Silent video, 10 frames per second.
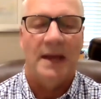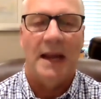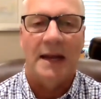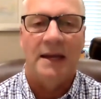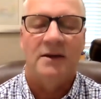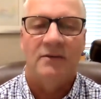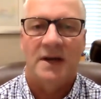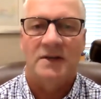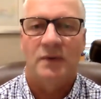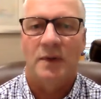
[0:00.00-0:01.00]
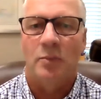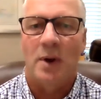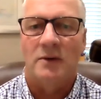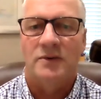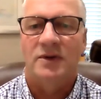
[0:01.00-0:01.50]
Any device with a
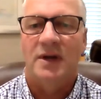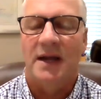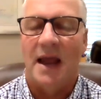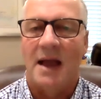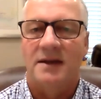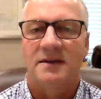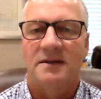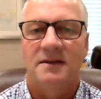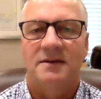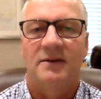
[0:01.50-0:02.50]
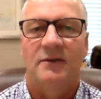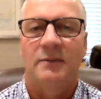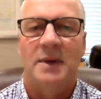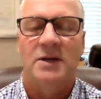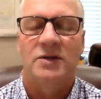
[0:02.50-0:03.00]
browser can access this
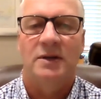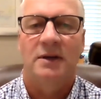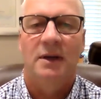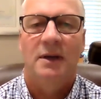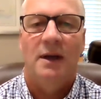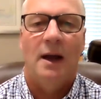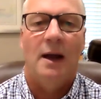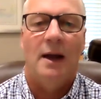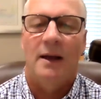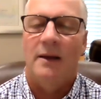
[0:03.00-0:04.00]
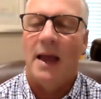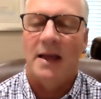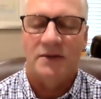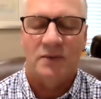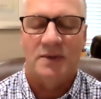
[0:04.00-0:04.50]
information.
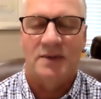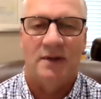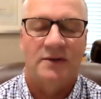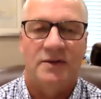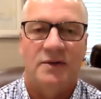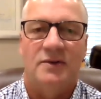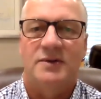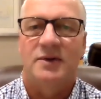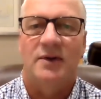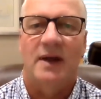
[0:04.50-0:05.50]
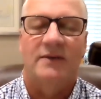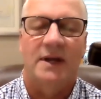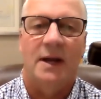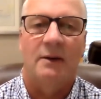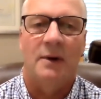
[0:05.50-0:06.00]
As a result, students don't have to
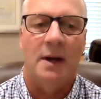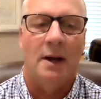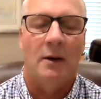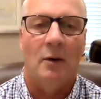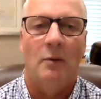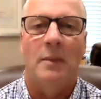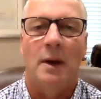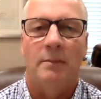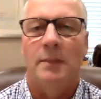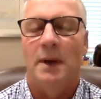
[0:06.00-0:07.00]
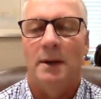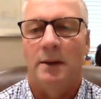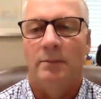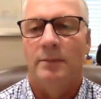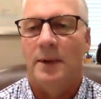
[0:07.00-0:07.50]
carry home
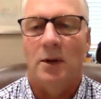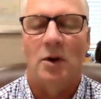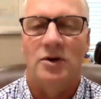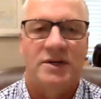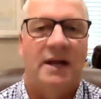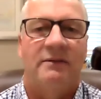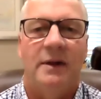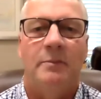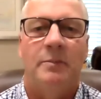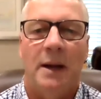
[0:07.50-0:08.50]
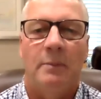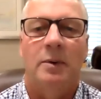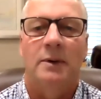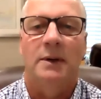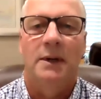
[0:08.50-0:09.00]
a large, heavy
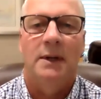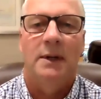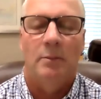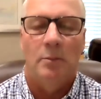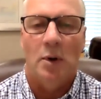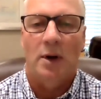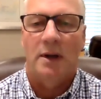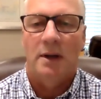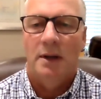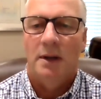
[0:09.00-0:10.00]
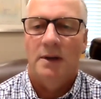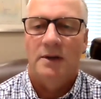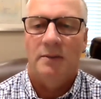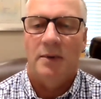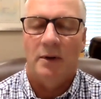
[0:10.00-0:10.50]
paper book
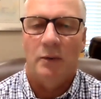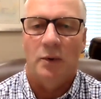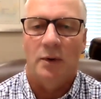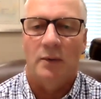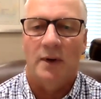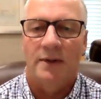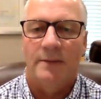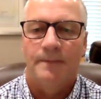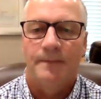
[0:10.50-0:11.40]
to be able to work with.